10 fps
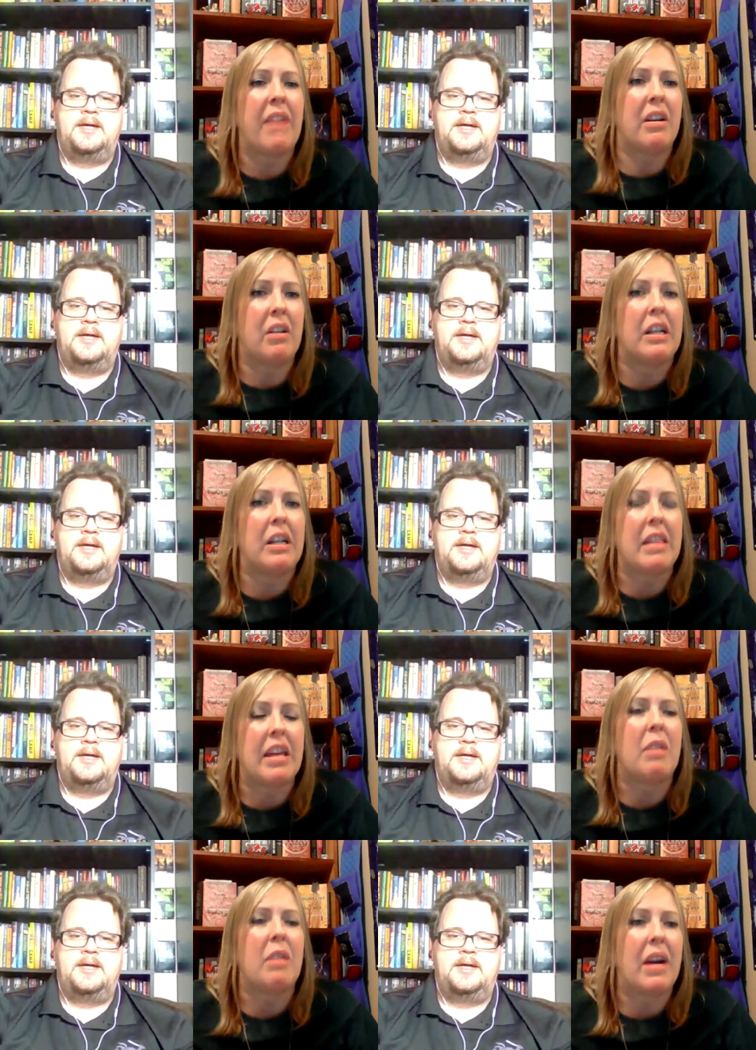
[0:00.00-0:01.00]
Speaker 1: Why haven't I heard
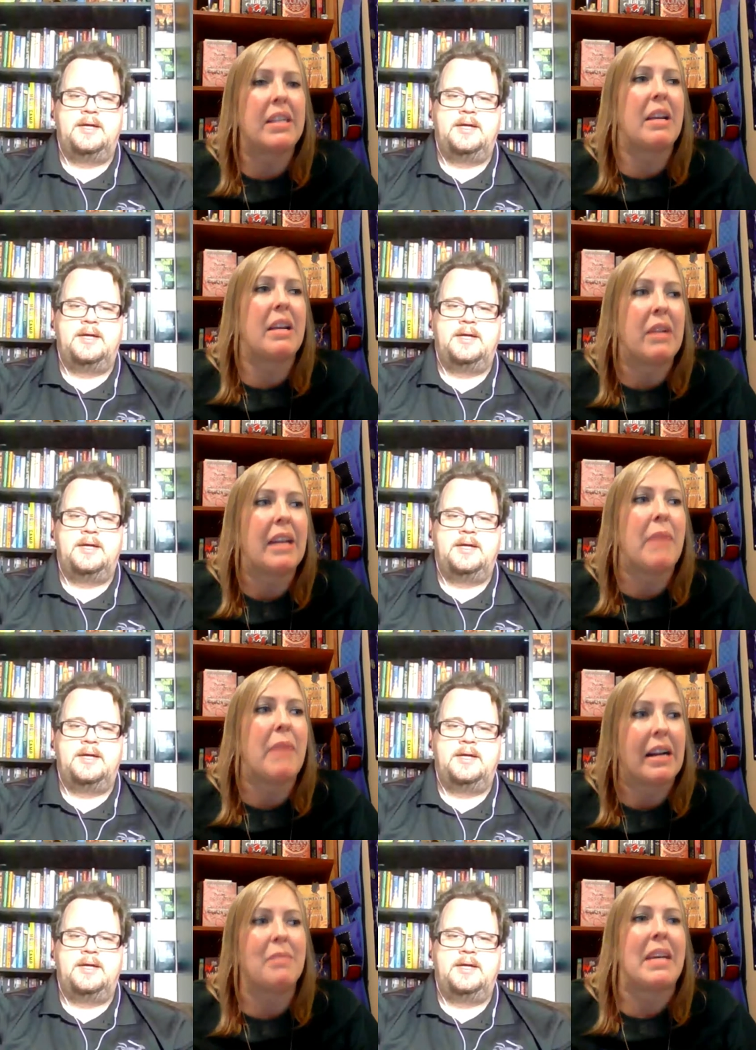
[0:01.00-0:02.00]
anything? Why isn't anyone getting
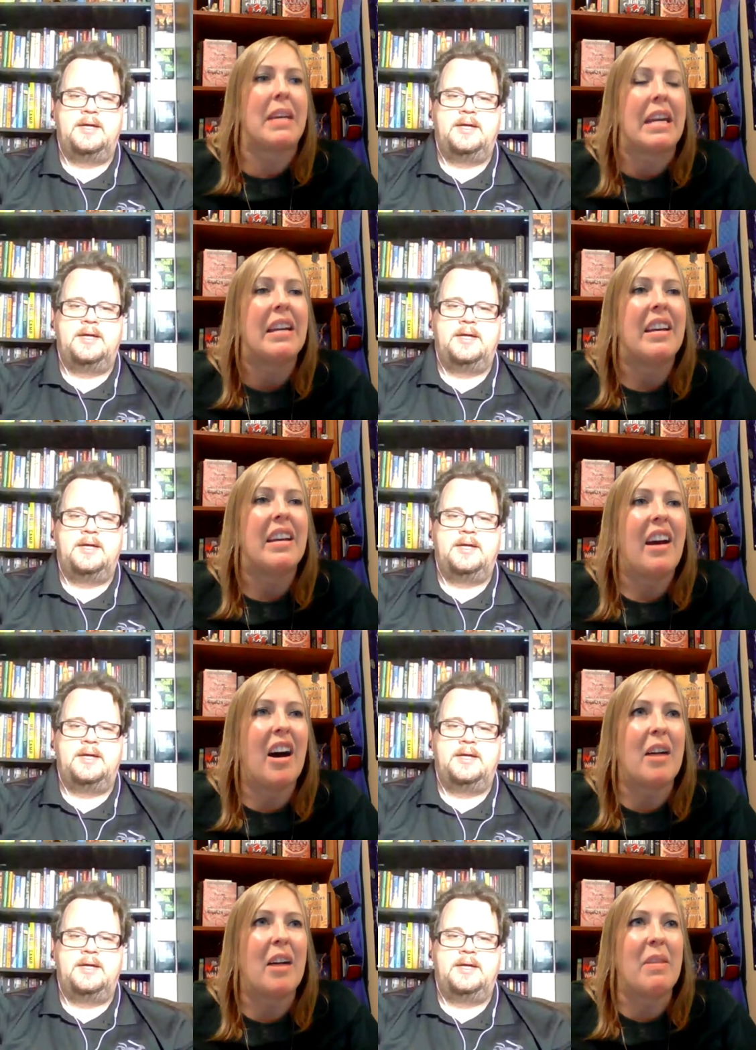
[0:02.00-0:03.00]
back to me?
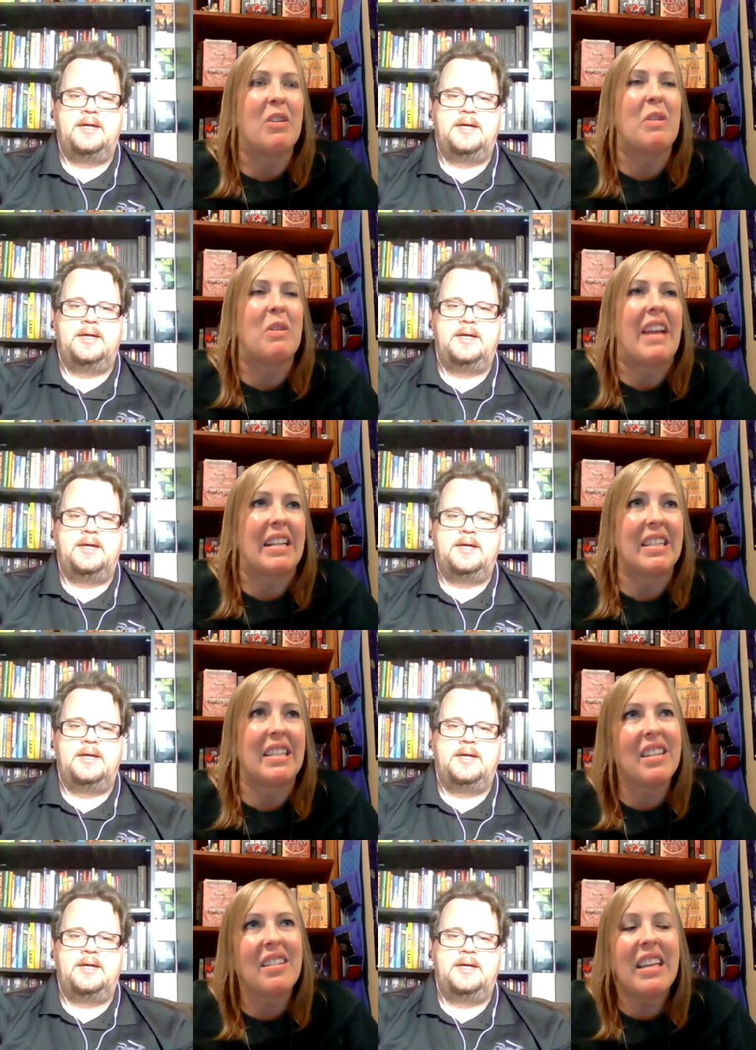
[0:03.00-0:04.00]
Um, and they're doing that
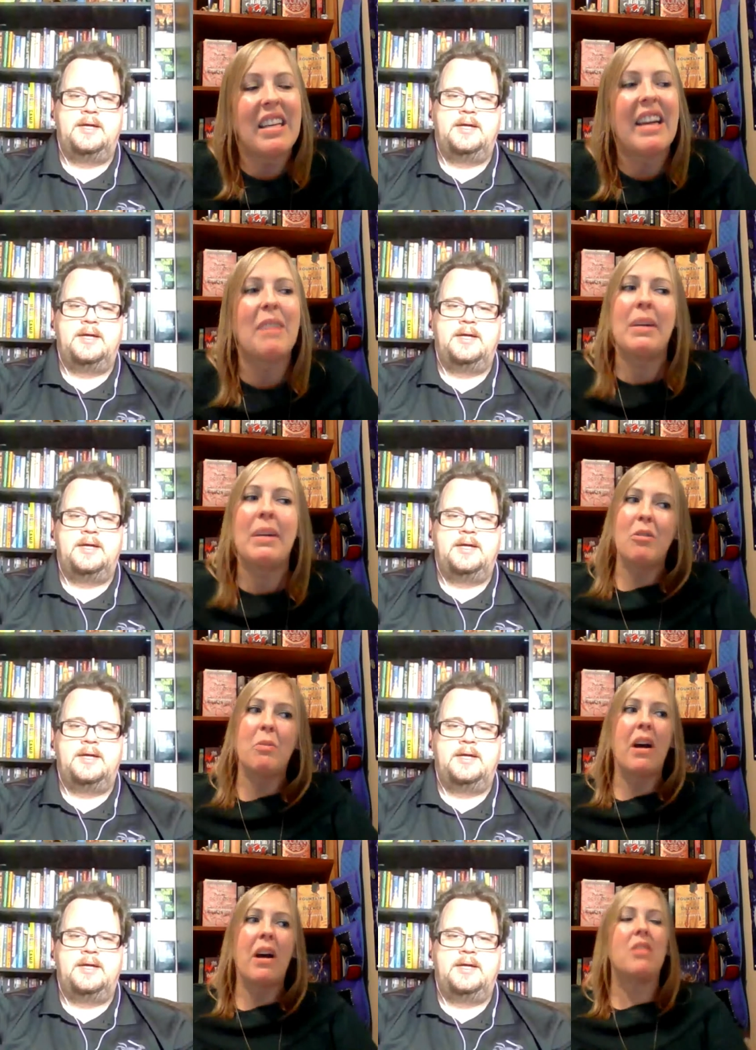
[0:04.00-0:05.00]
consistently, that can be
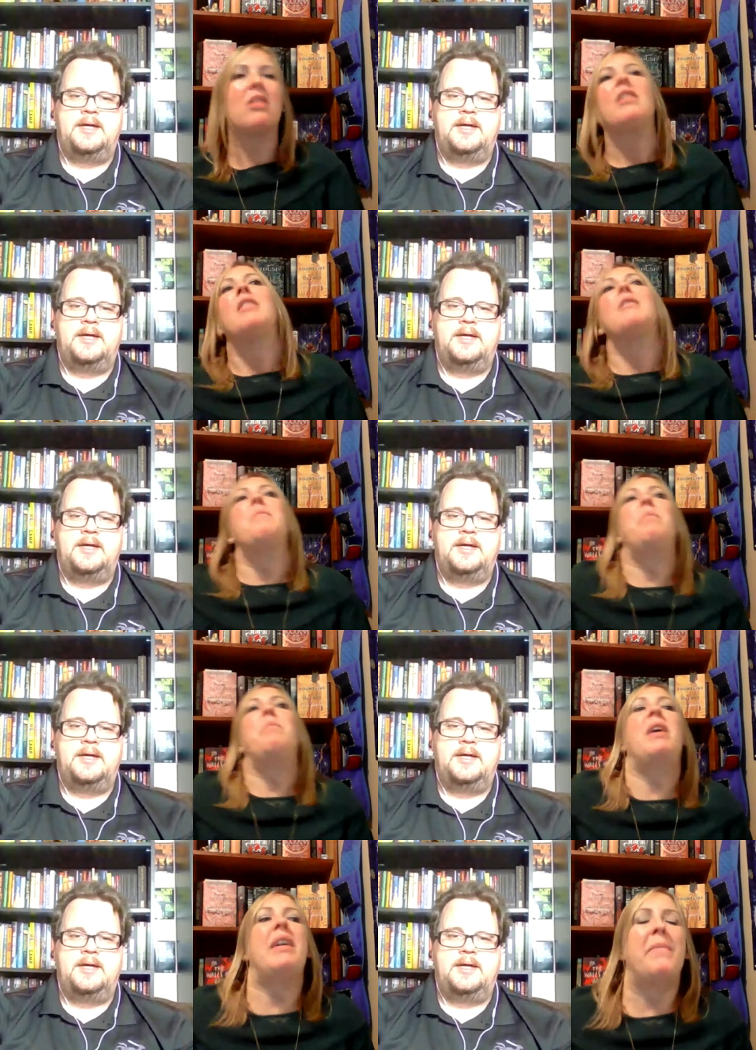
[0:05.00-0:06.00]
too much.
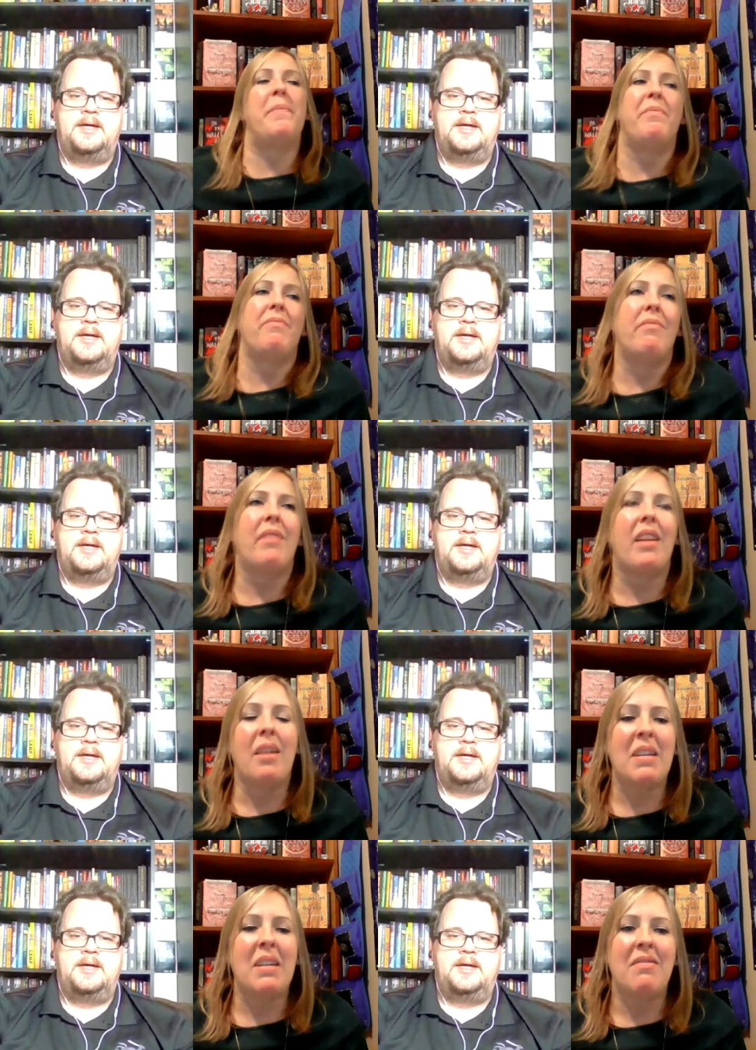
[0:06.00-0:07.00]
But
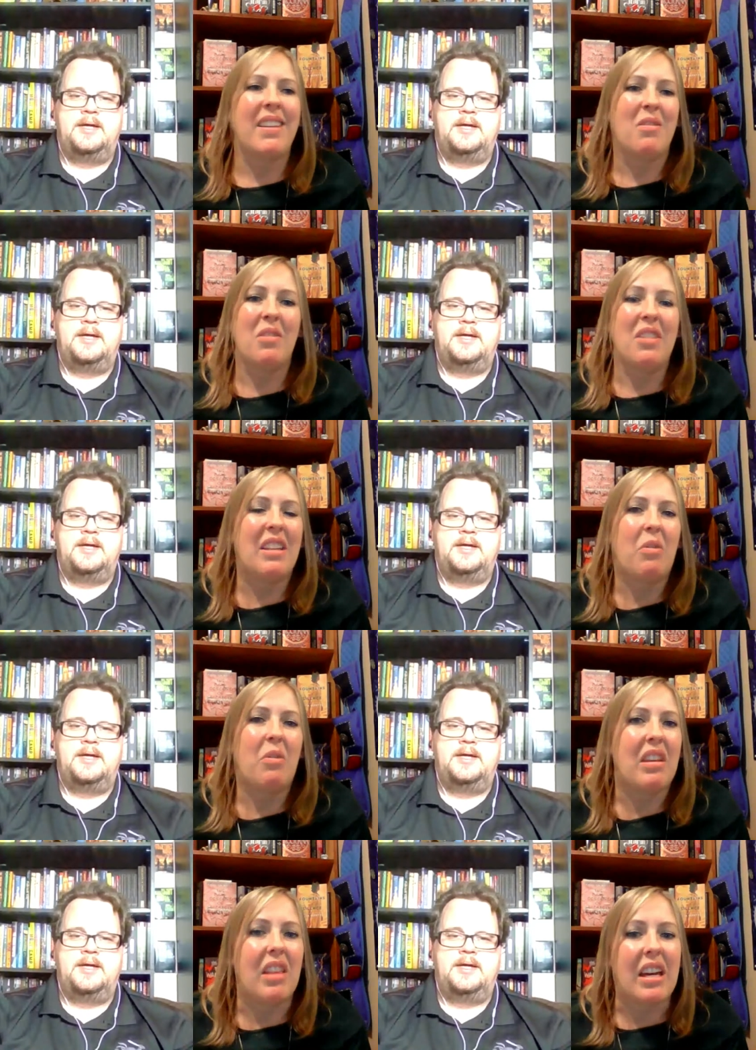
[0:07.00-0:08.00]
I mean, that's really the
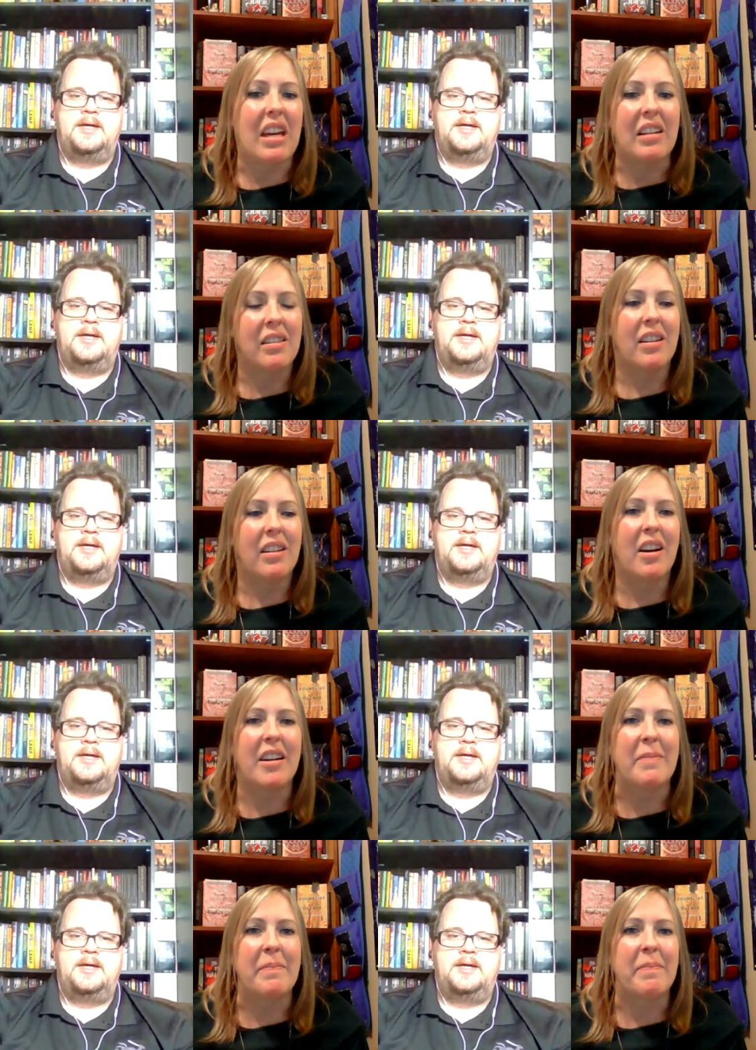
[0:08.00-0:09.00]
only thing.
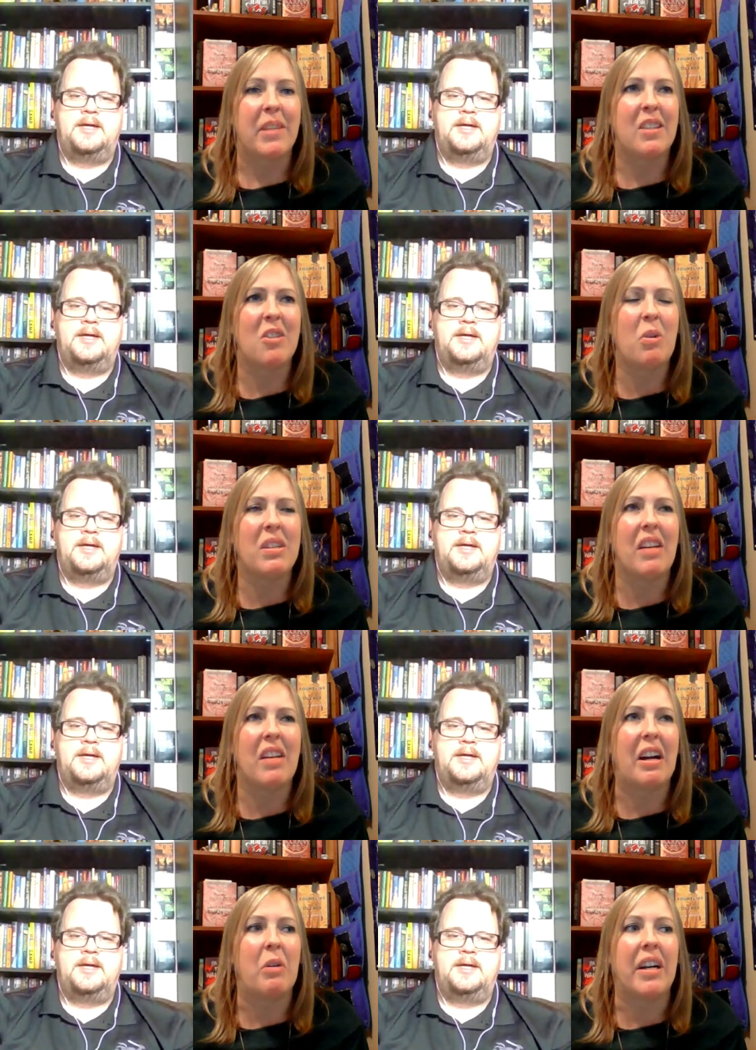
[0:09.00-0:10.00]
Um, 'cause there's always a
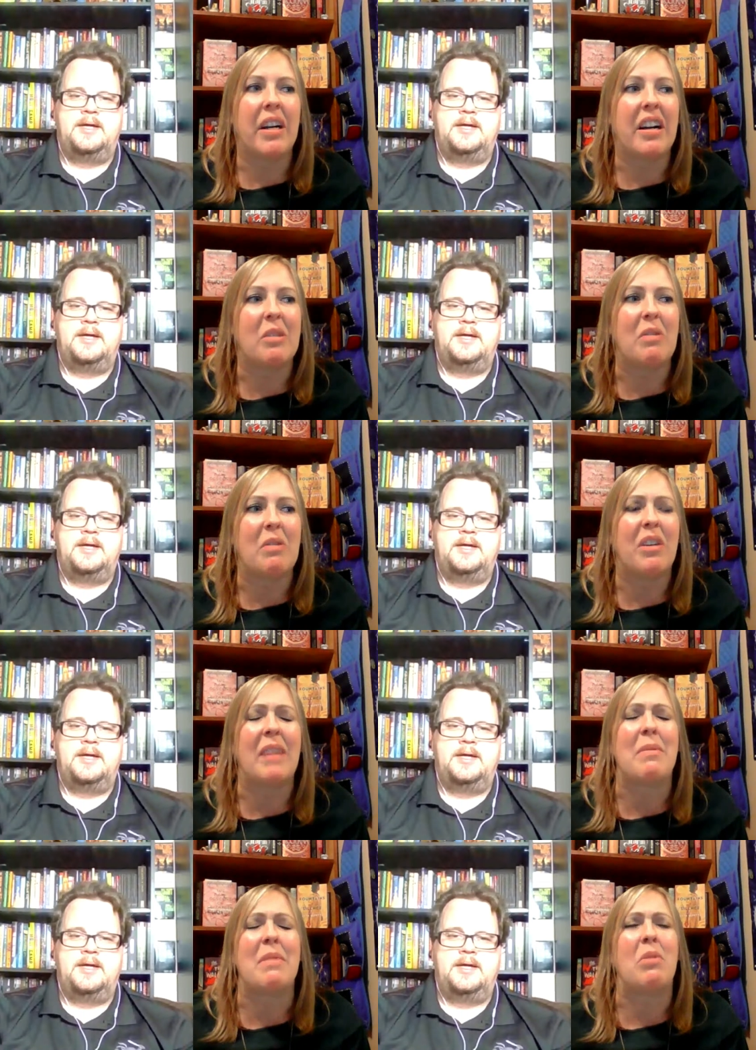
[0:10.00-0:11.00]
lot going on. So I feel like
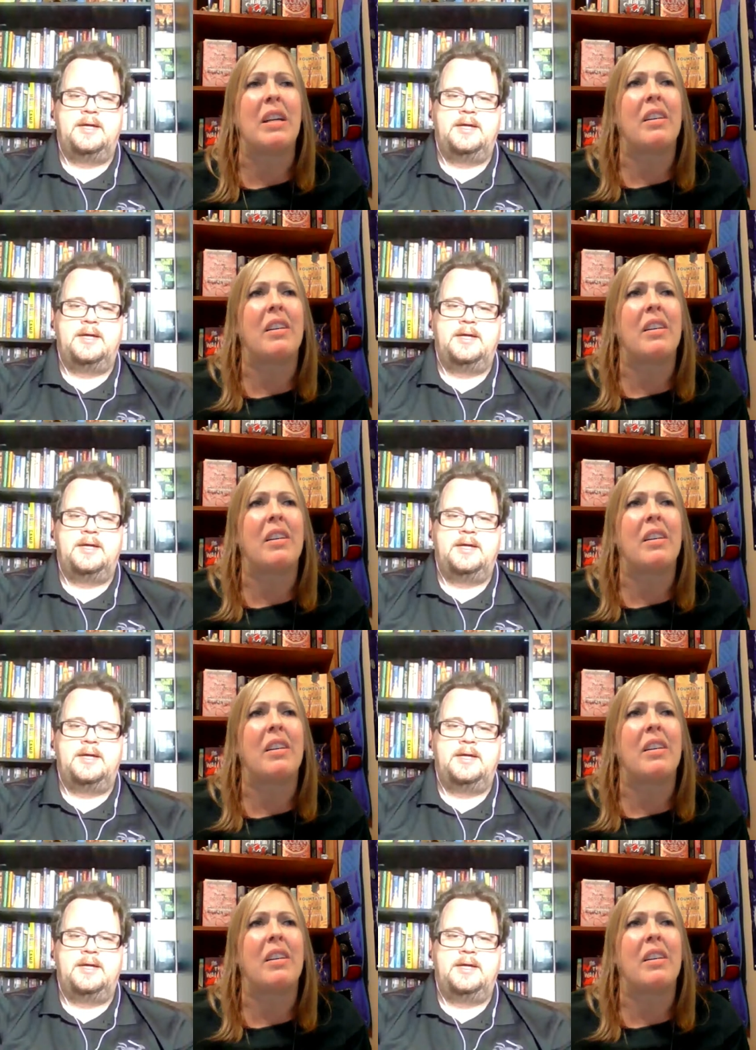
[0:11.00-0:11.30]
I'm in pretty